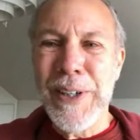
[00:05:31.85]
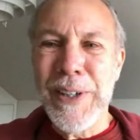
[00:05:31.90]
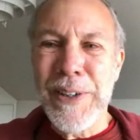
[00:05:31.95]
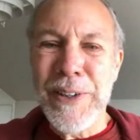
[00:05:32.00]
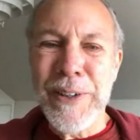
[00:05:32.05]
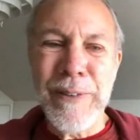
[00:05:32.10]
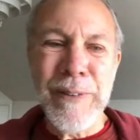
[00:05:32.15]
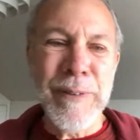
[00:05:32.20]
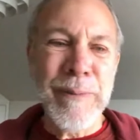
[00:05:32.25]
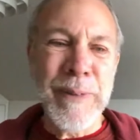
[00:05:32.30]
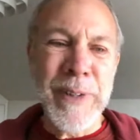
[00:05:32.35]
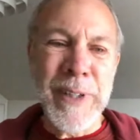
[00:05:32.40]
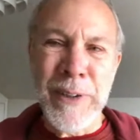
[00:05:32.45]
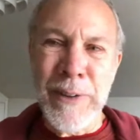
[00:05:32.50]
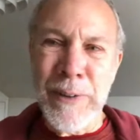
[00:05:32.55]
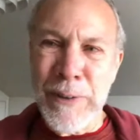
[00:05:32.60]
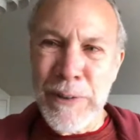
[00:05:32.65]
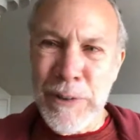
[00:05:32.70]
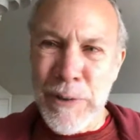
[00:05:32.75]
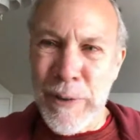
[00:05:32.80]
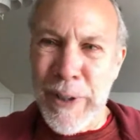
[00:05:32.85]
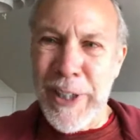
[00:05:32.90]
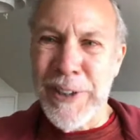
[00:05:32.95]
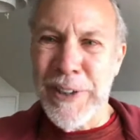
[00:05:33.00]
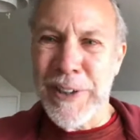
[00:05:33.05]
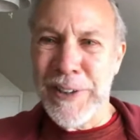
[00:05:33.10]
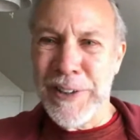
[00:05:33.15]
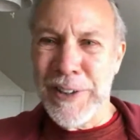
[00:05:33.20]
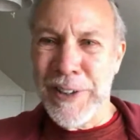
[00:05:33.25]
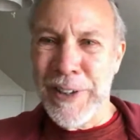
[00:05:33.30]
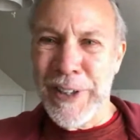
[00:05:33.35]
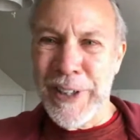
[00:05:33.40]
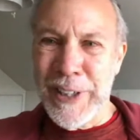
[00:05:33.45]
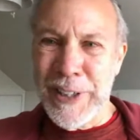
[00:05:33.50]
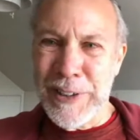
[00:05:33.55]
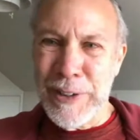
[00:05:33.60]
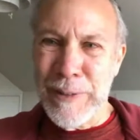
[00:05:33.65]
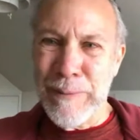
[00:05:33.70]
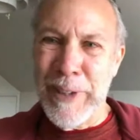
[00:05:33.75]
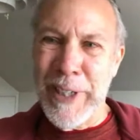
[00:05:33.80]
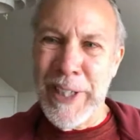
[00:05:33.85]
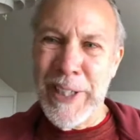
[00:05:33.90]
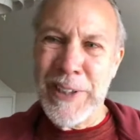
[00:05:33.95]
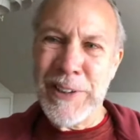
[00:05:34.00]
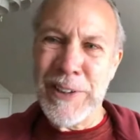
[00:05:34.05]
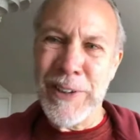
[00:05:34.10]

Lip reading: there would be little corrections and things to make.